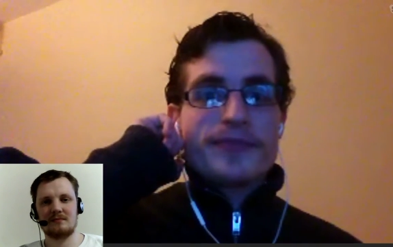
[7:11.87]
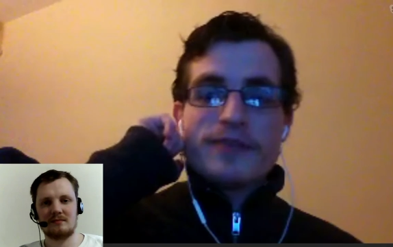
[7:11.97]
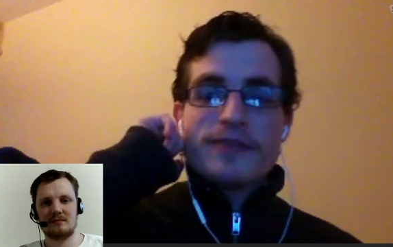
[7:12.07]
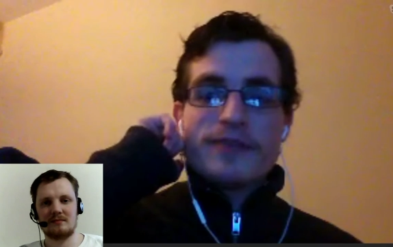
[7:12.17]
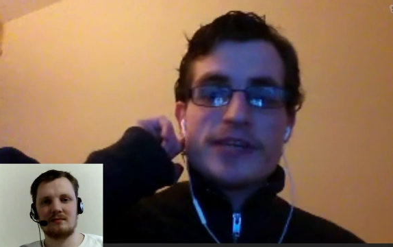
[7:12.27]

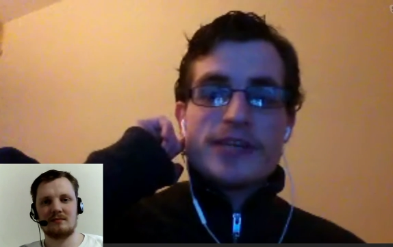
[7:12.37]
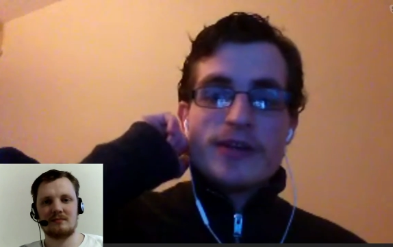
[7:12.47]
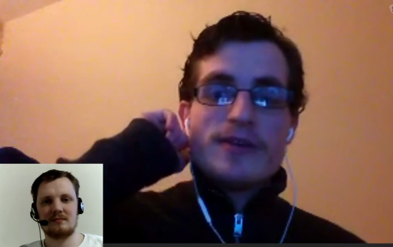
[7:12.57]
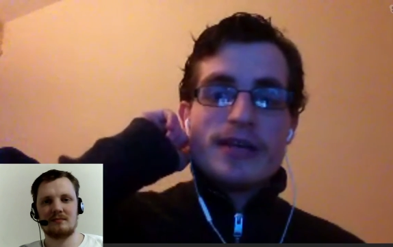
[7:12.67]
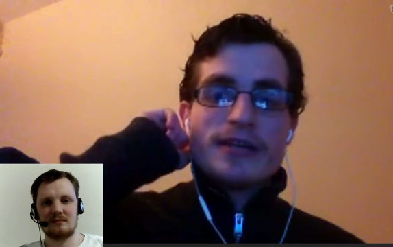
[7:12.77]
Speaker 1: I think you
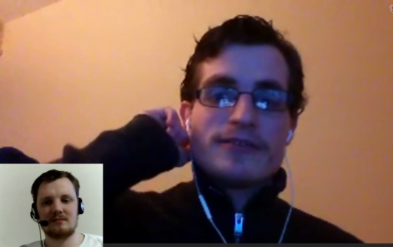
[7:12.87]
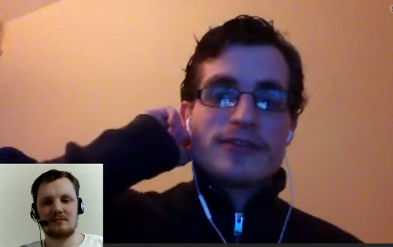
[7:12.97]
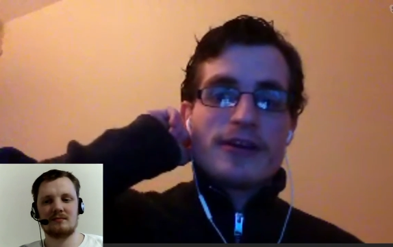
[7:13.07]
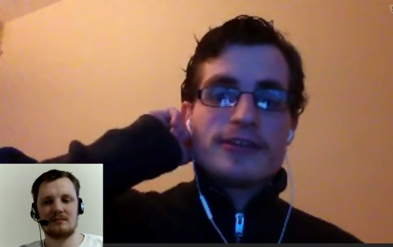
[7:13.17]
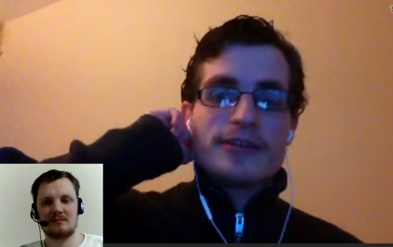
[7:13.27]
do need to
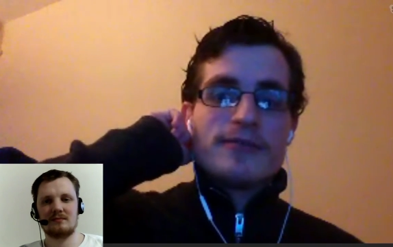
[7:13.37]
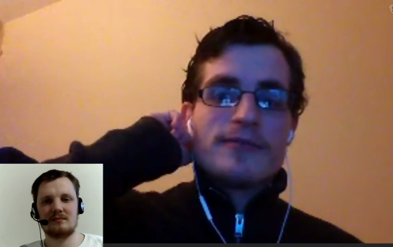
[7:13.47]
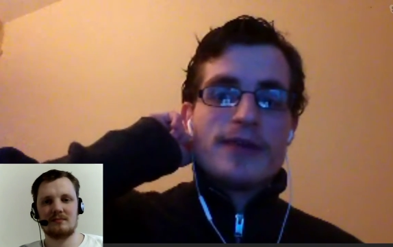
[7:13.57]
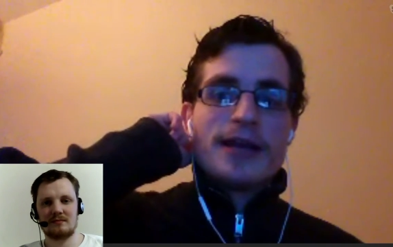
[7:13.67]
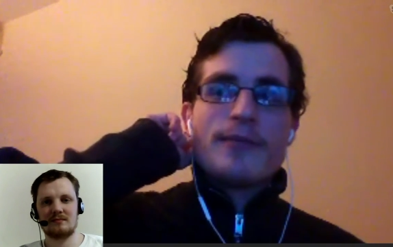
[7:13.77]
change some of
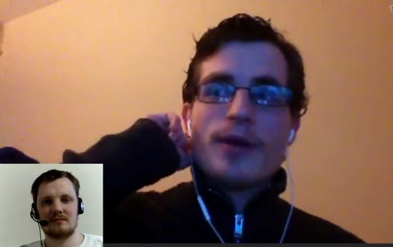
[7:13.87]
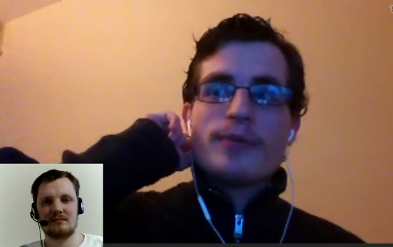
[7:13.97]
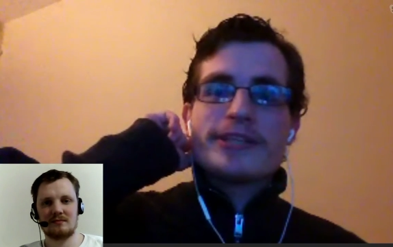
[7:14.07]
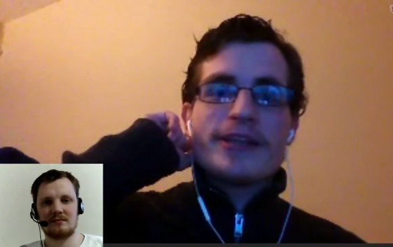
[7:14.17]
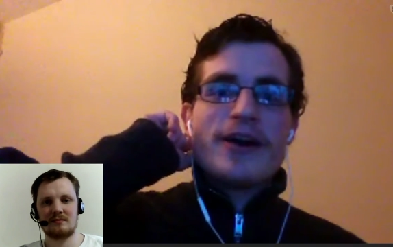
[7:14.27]
it. It, it
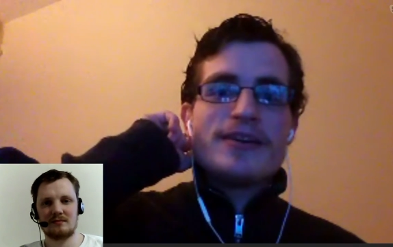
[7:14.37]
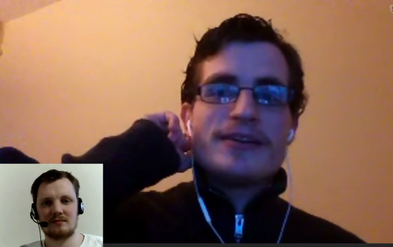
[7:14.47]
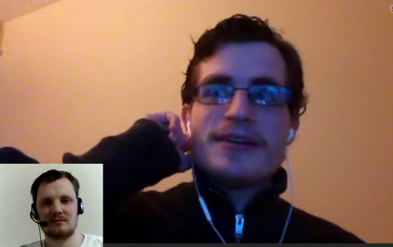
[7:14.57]
was done